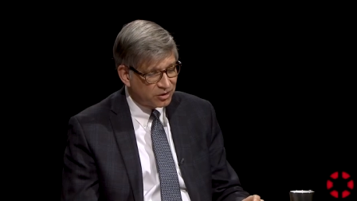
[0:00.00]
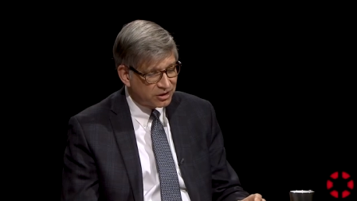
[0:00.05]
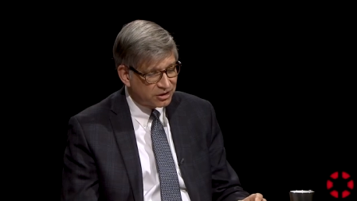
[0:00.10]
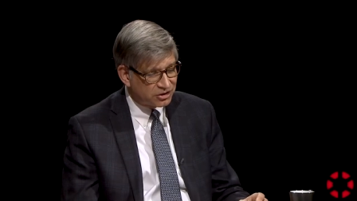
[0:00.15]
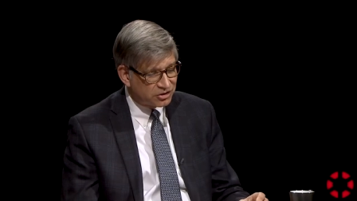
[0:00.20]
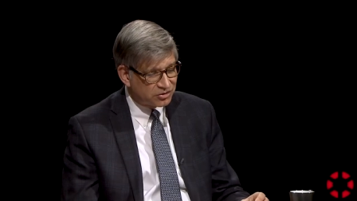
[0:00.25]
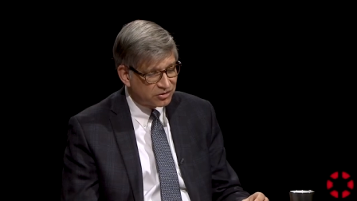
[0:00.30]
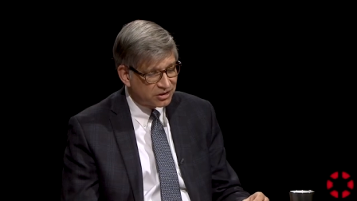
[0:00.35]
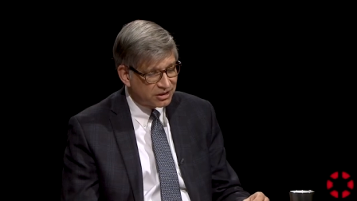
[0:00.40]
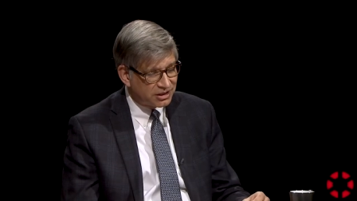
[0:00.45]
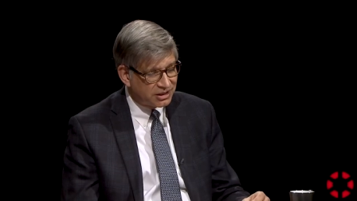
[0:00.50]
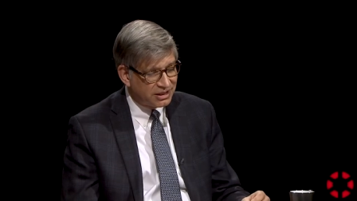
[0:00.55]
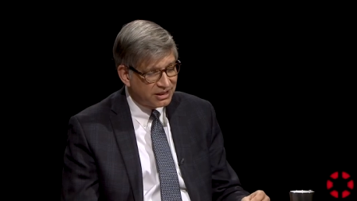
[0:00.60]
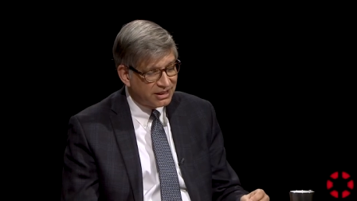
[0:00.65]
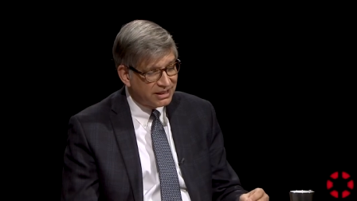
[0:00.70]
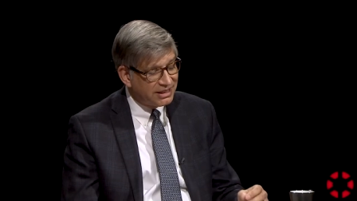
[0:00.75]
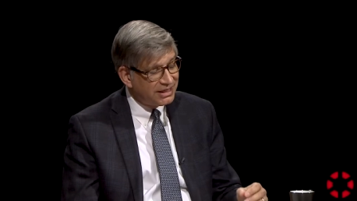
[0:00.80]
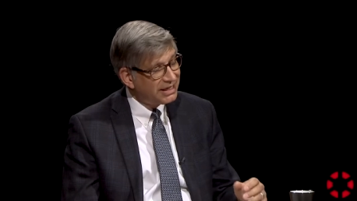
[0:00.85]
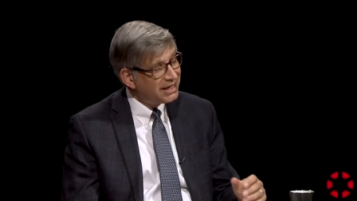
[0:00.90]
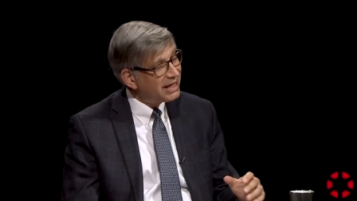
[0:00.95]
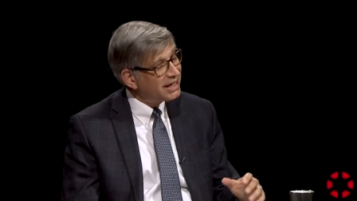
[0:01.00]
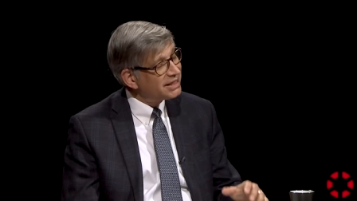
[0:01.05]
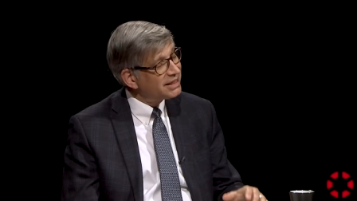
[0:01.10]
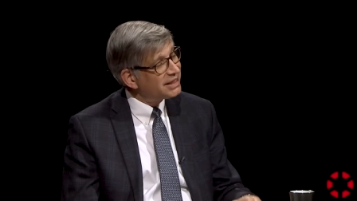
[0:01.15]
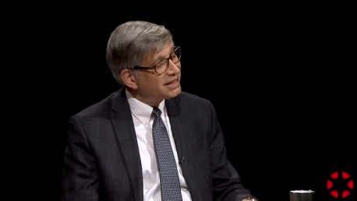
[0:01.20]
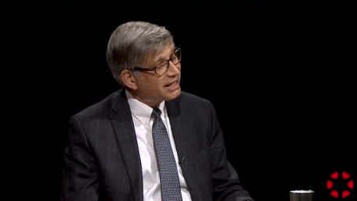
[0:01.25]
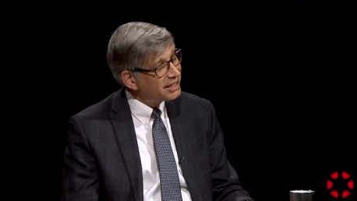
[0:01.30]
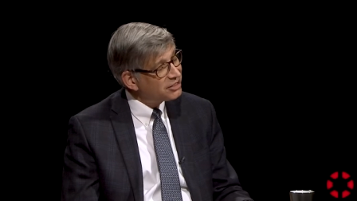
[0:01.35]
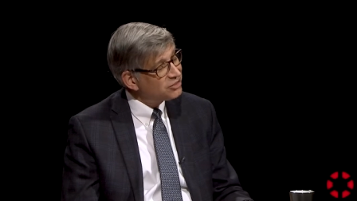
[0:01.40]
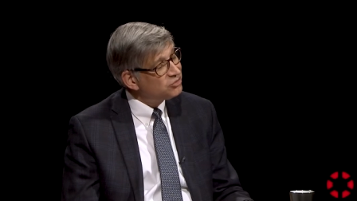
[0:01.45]
Orchestra, and
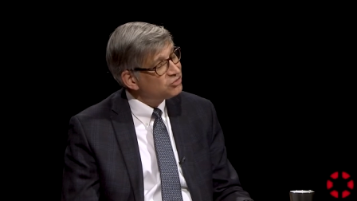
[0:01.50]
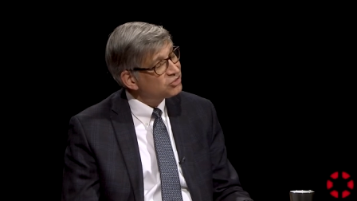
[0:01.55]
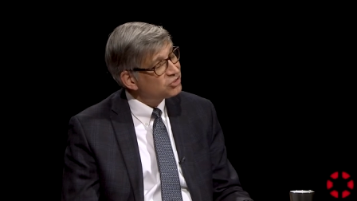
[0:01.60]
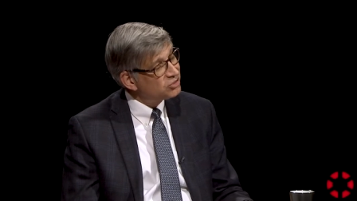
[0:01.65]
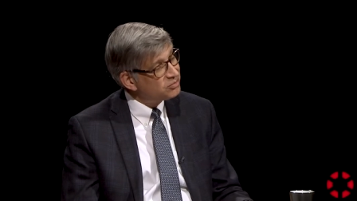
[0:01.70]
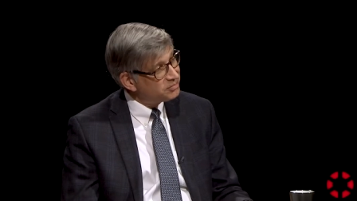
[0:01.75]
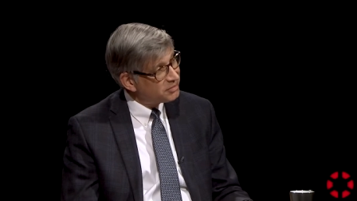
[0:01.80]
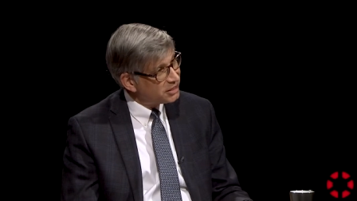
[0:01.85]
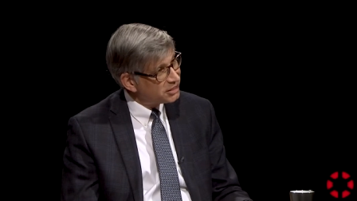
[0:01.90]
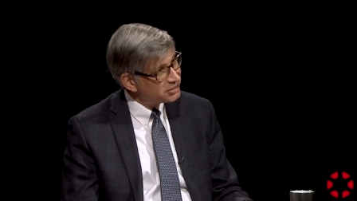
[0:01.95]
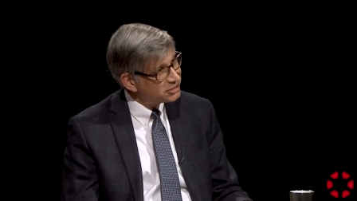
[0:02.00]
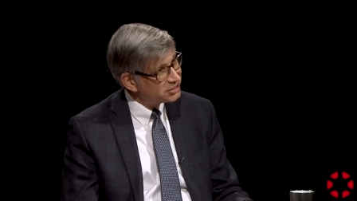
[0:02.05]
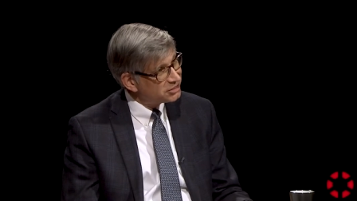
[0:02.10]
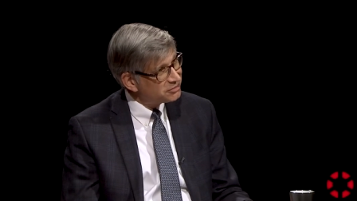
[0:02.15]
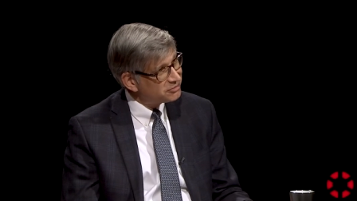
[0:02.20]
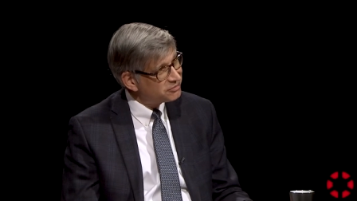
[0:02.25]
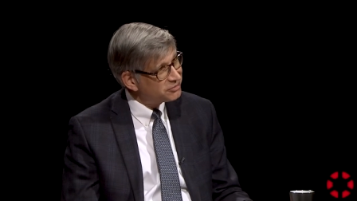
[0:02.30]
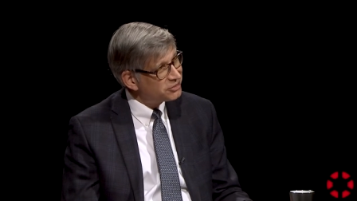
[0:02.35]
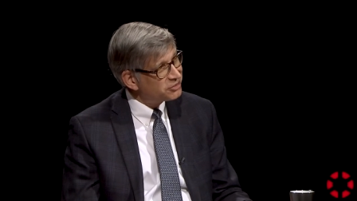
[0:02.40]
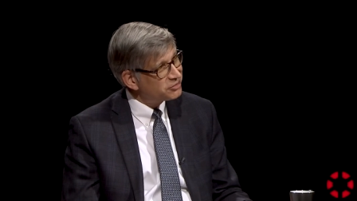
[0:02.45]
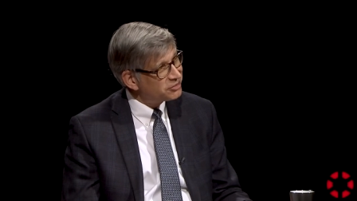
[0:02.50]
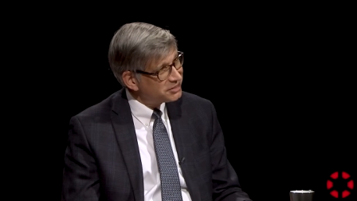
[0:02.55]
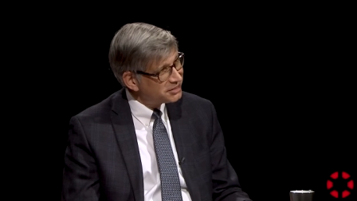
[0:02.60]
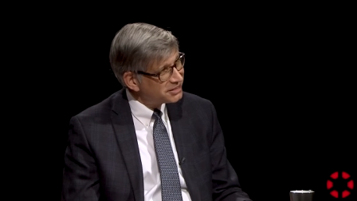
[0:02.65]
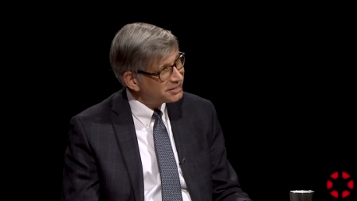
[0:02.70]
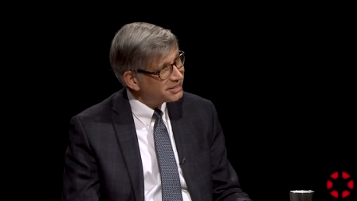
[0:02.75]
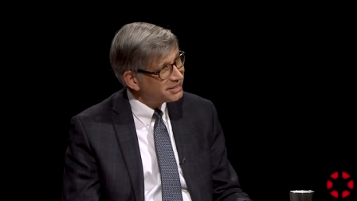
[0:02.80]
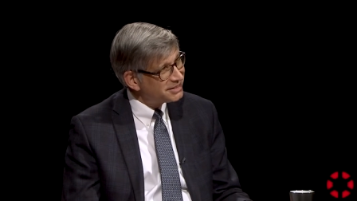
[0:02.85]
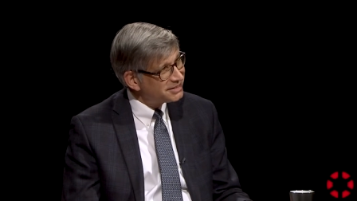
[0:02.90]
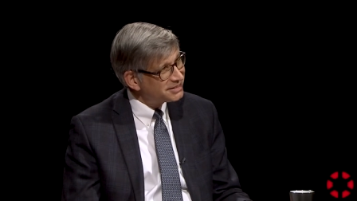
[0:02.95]
thank you so much for your
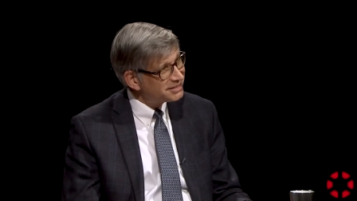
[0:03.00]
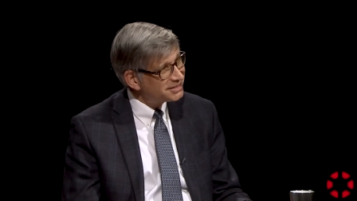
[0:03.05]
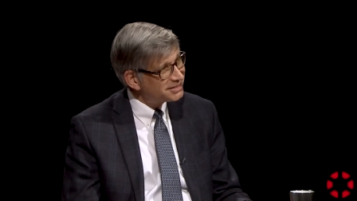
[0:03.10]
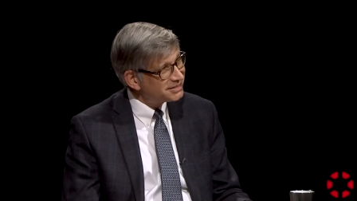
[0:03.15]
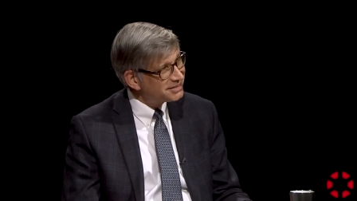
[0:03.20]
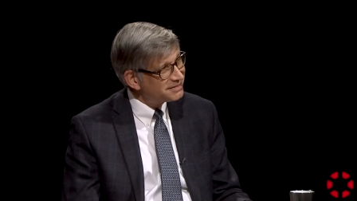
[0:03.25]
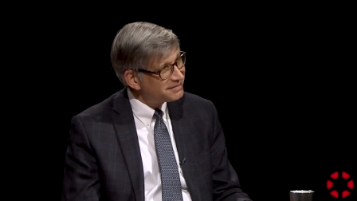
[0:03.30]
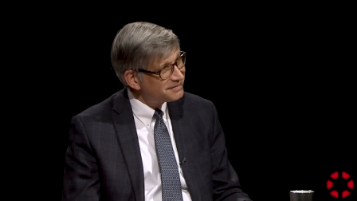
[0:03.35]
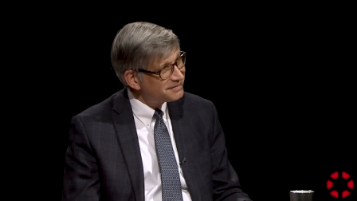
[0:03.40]
insights.